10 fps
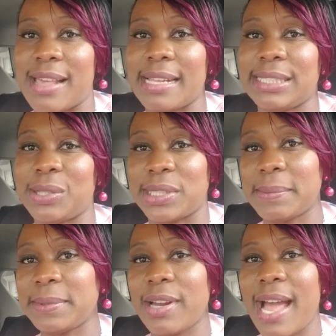that so
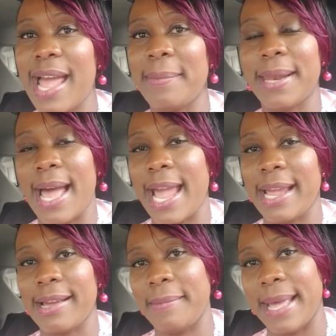subscribe
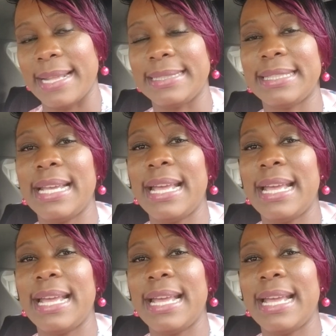like comment